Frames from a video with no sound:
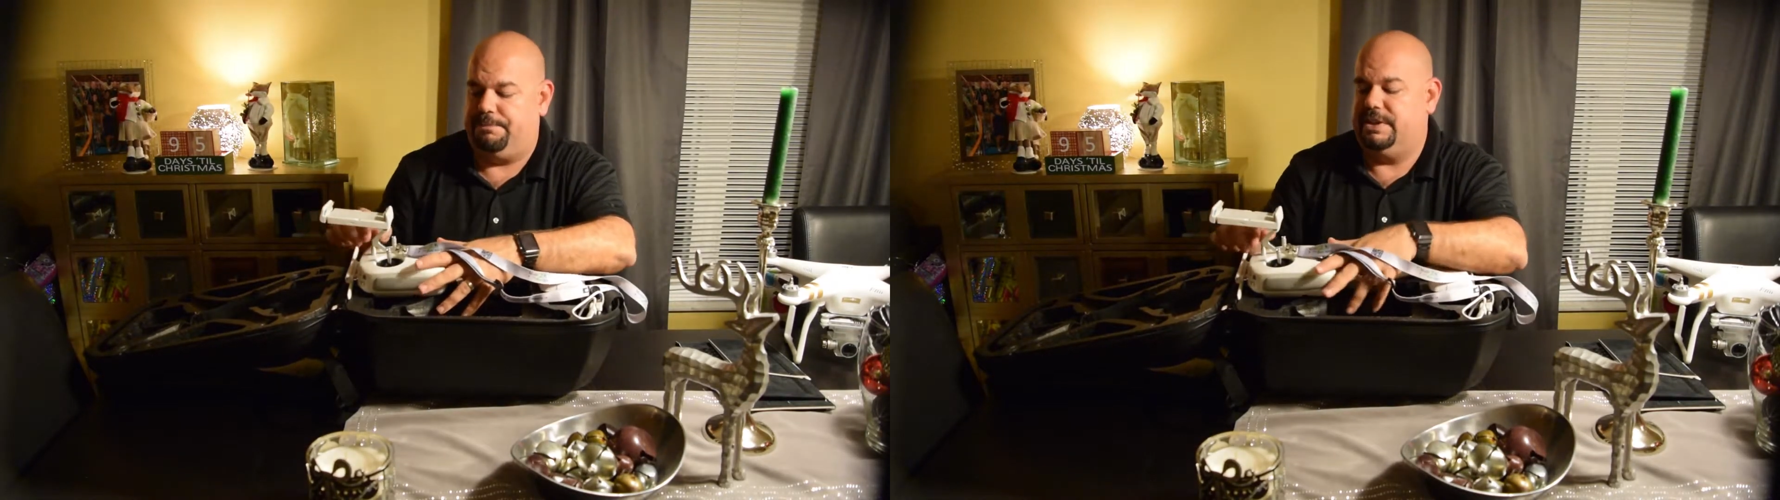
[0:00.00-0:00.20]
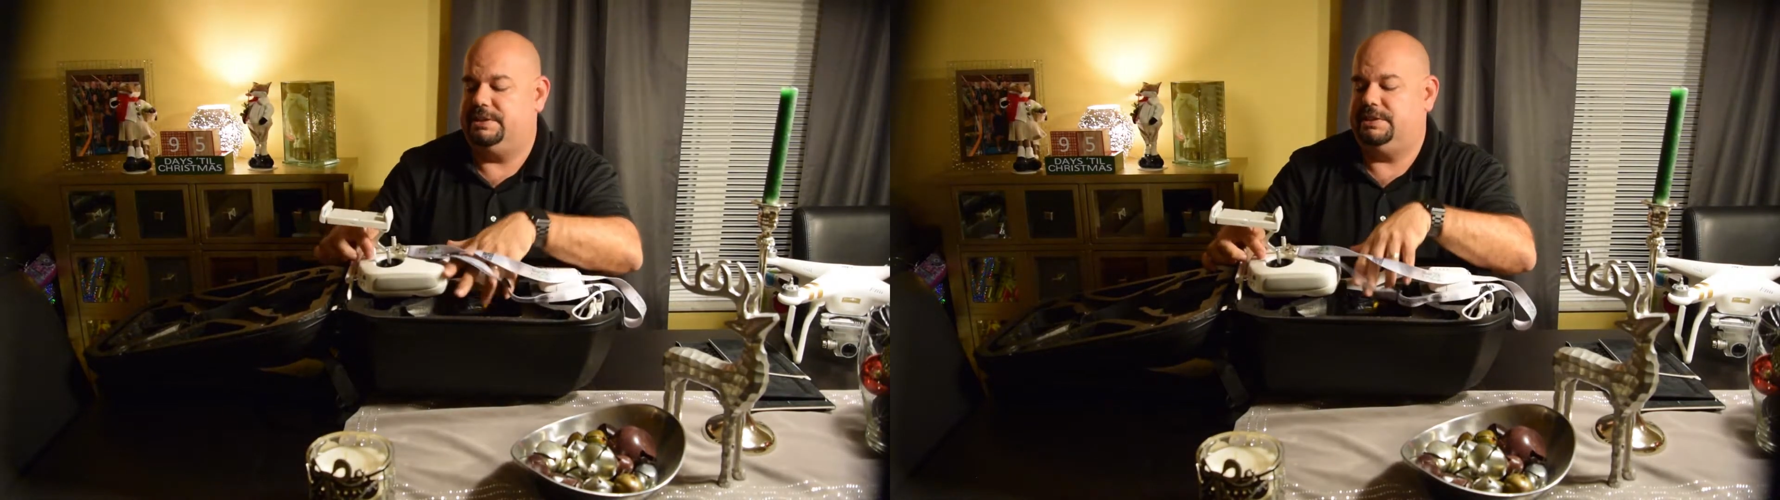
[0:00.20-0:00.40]

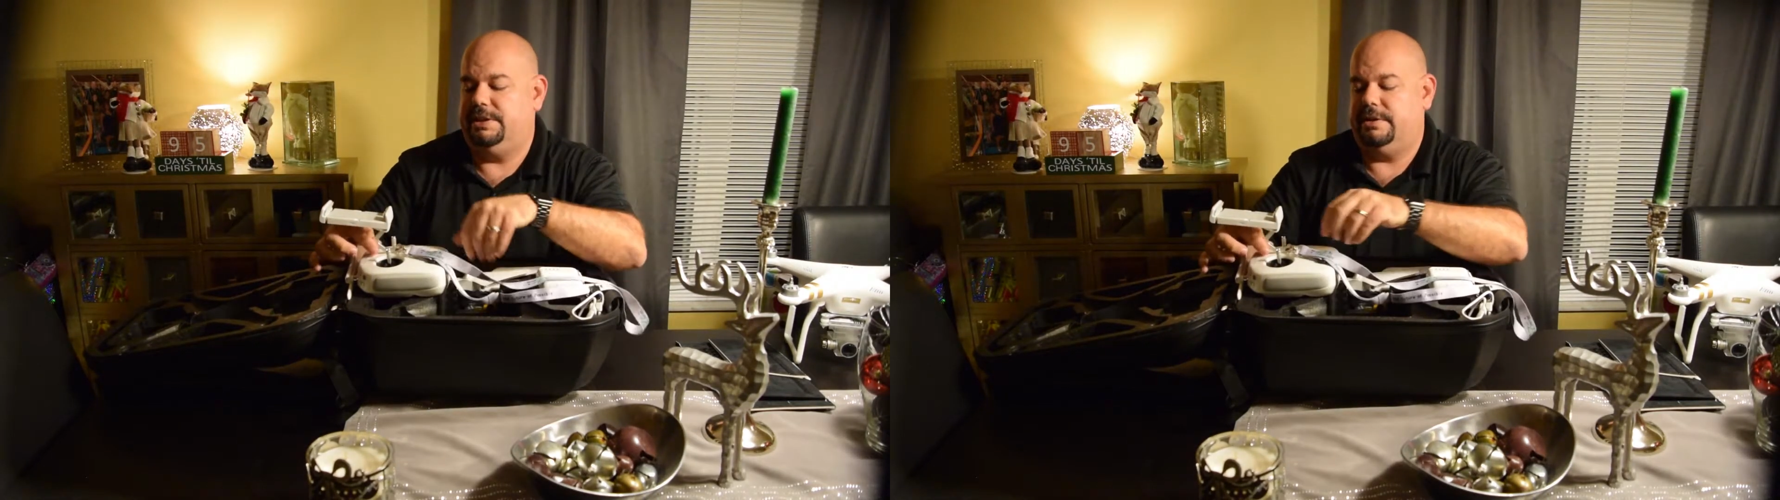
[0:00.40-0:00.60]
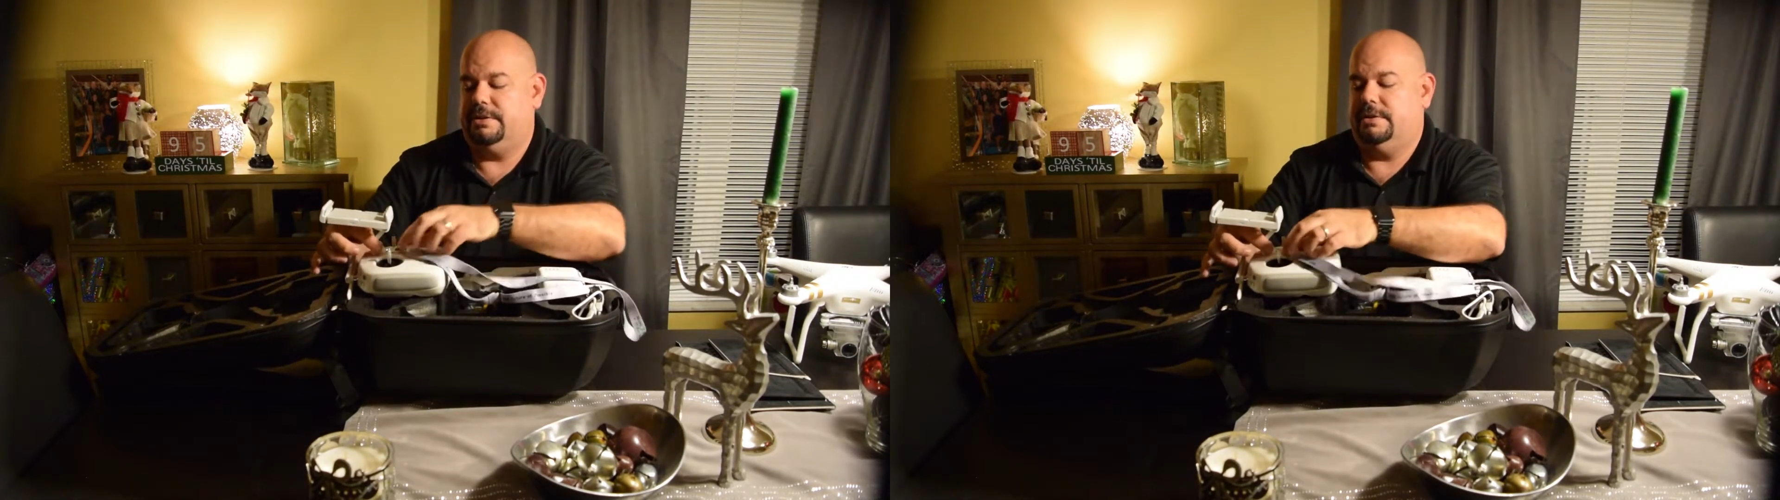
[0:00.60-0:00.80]
This
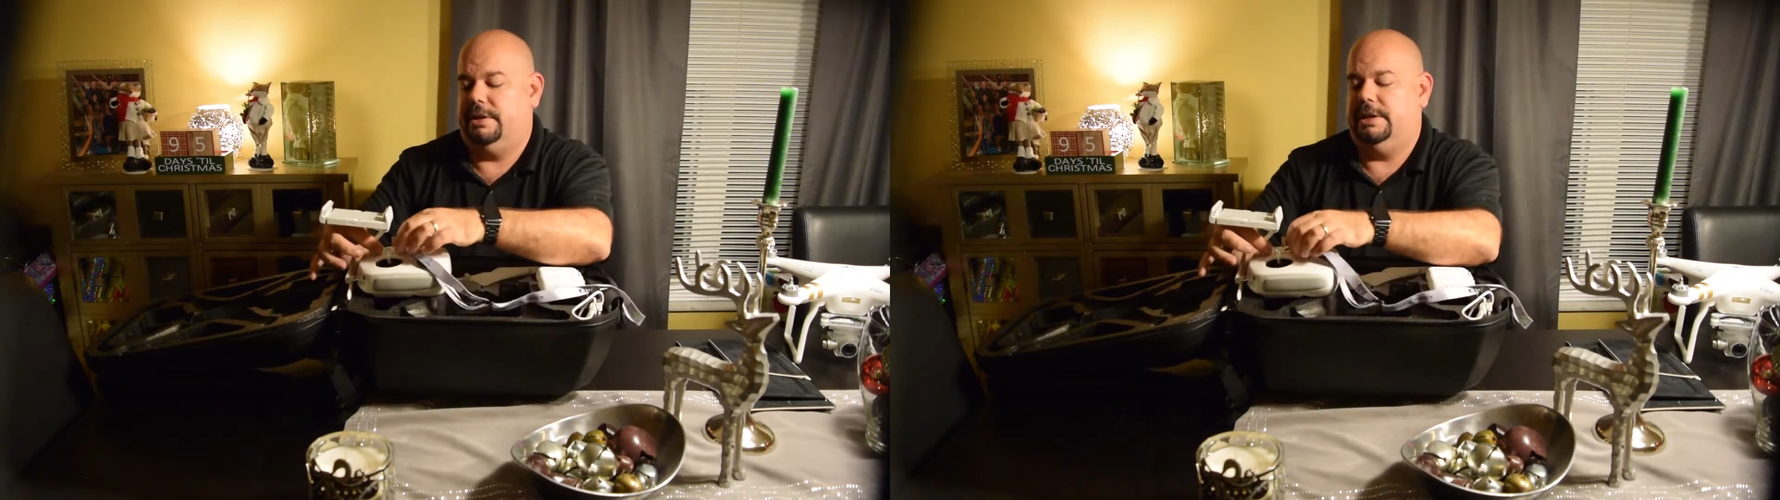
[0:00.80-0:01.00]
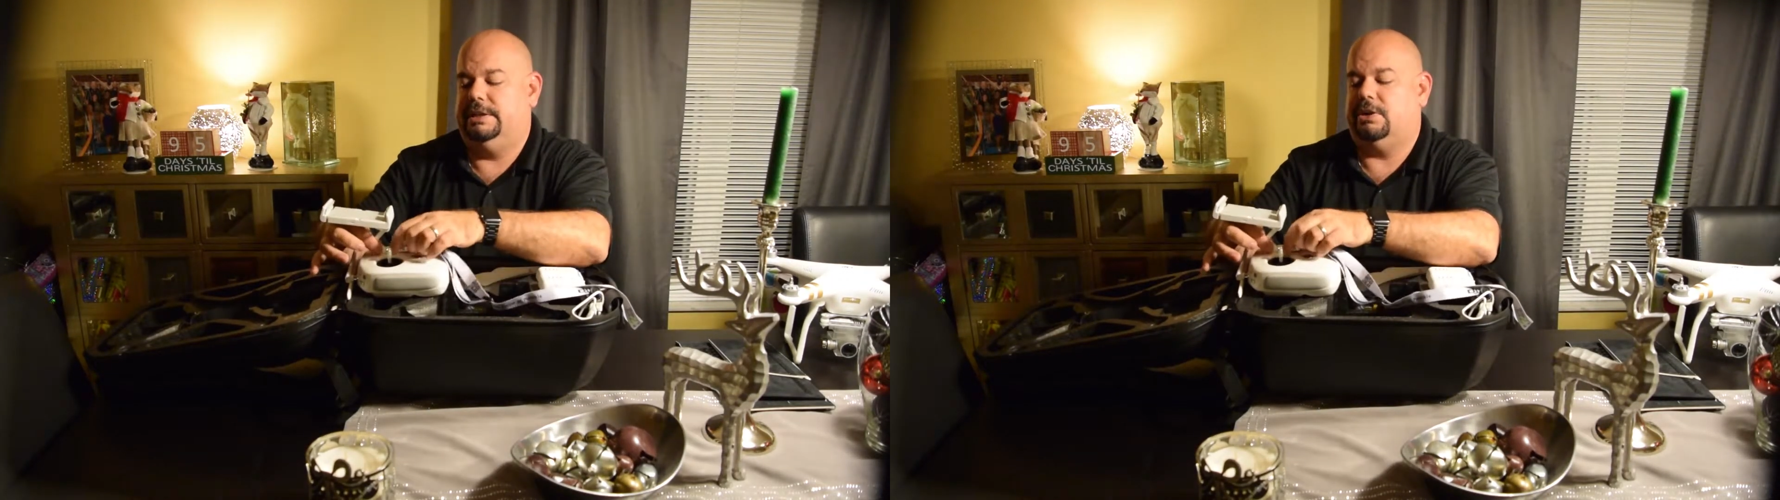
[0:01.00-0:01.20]
here
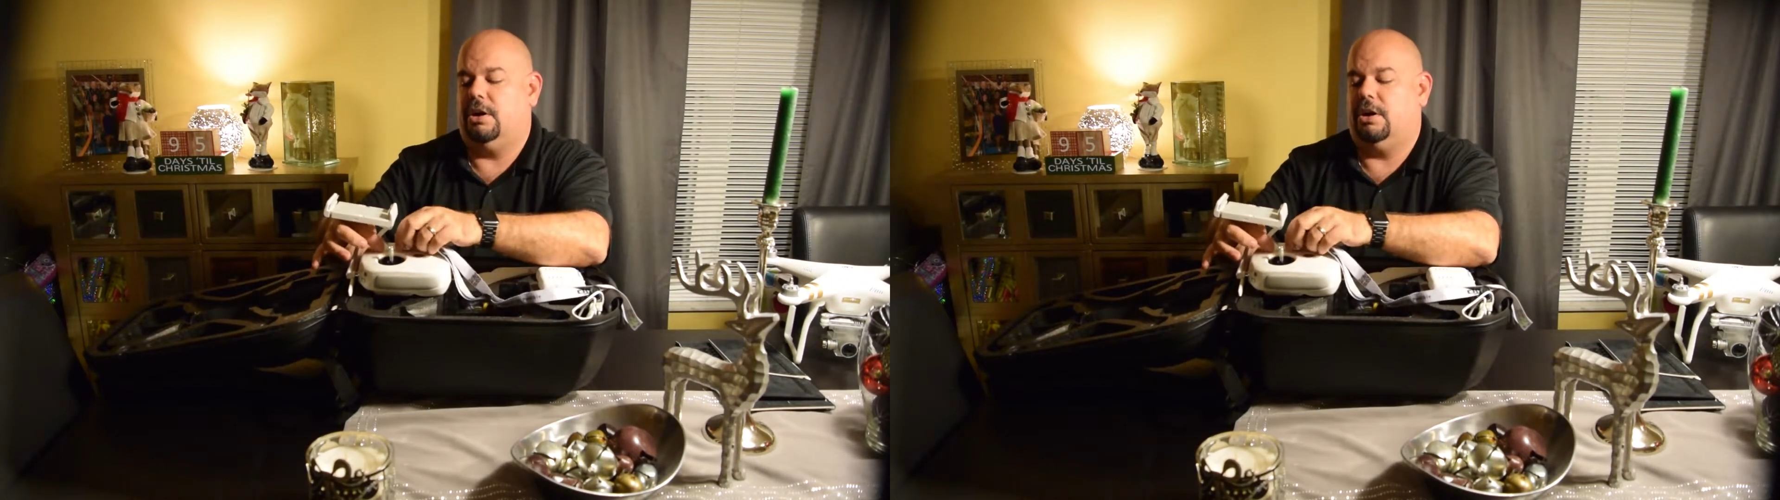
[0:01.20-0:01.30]
is